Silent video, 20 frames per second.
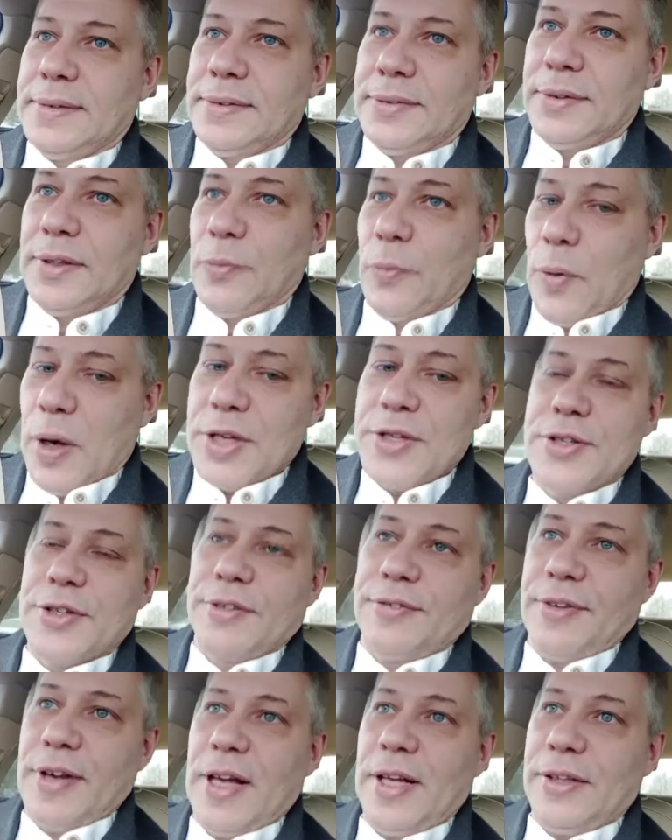And
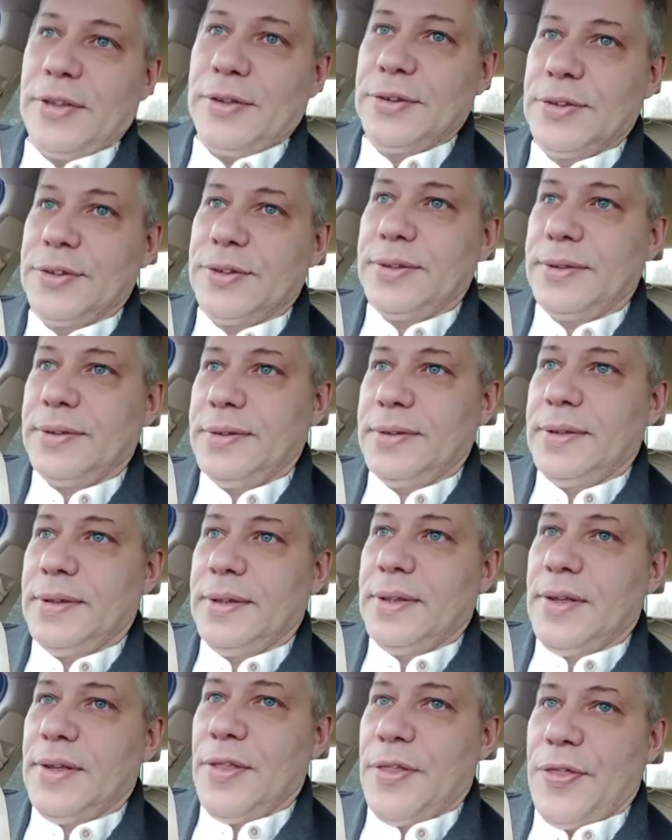Western values.
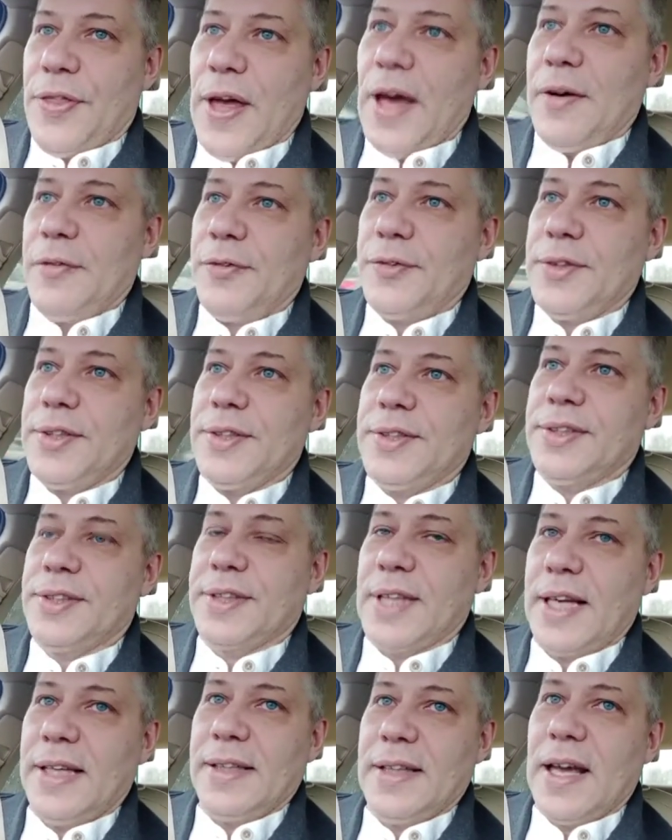Theft,
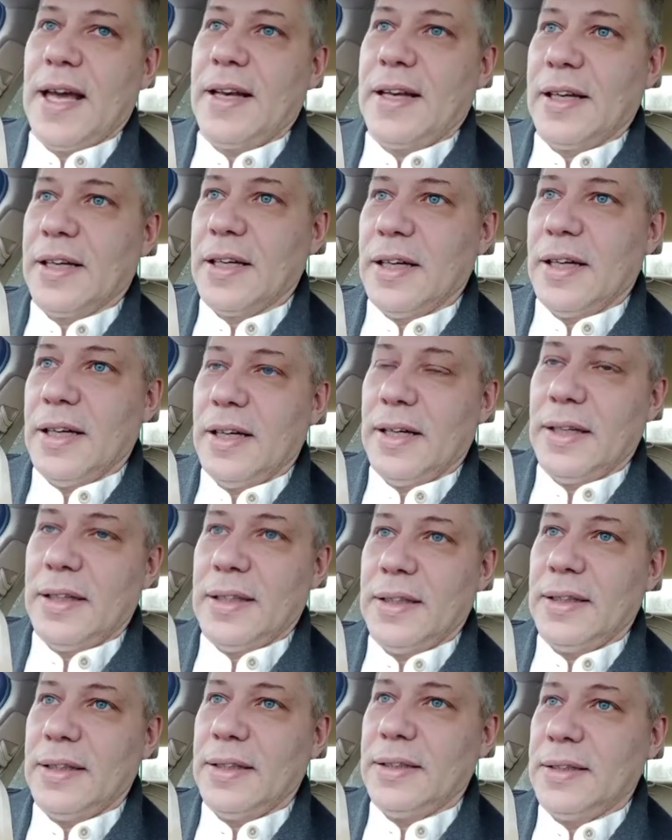satanic
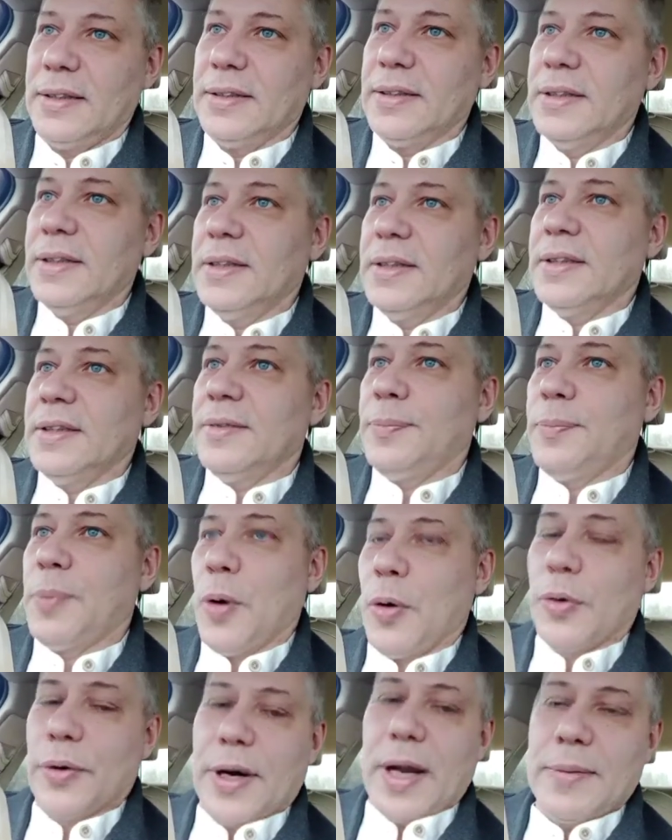
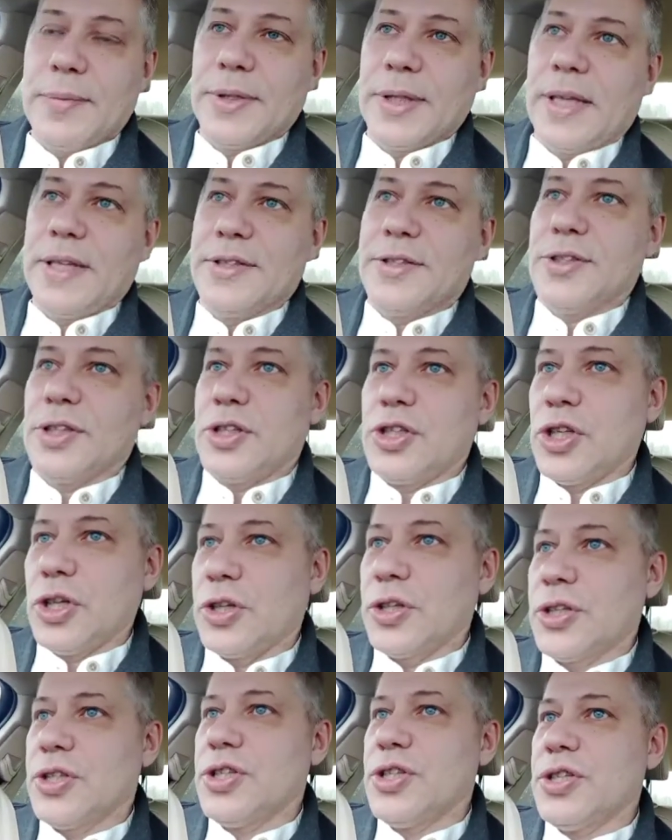programs against the
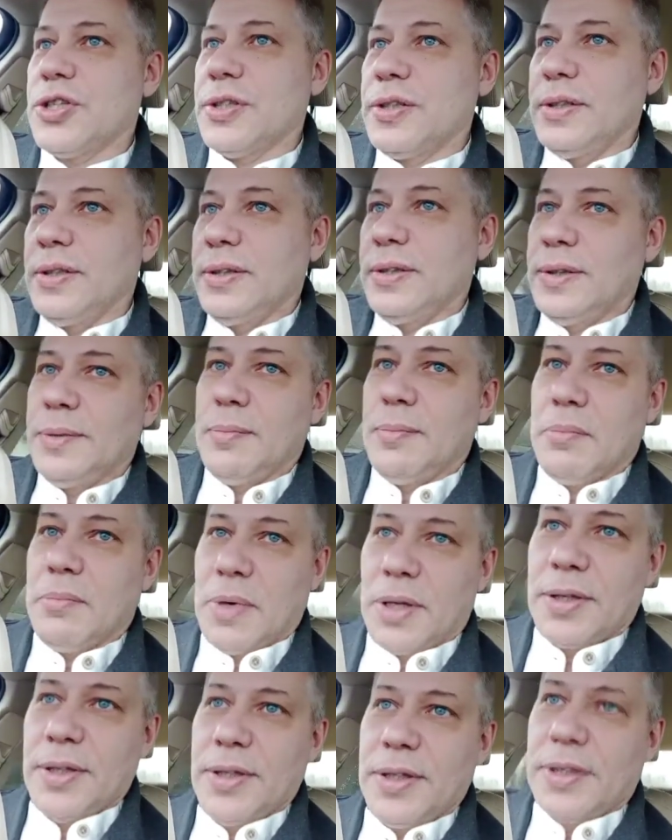church,
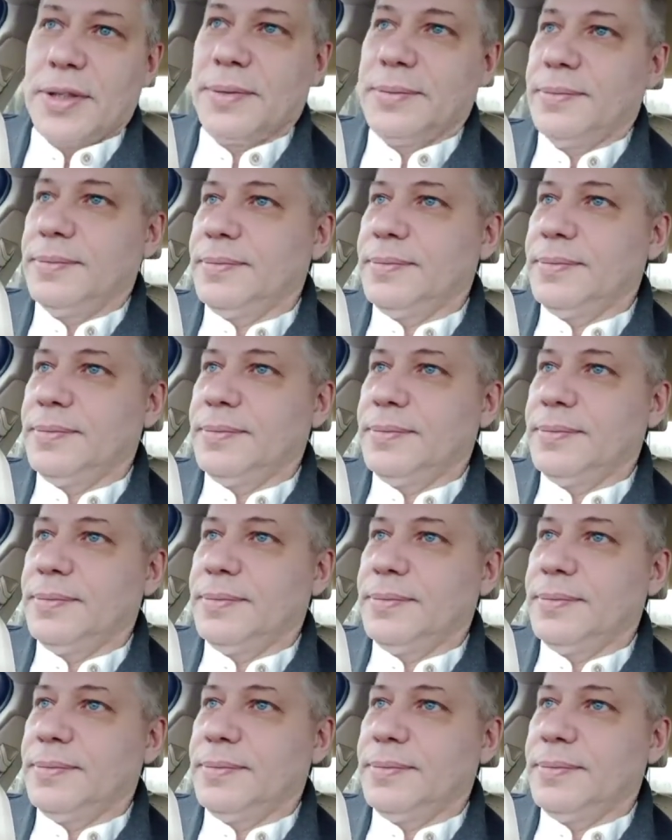murder,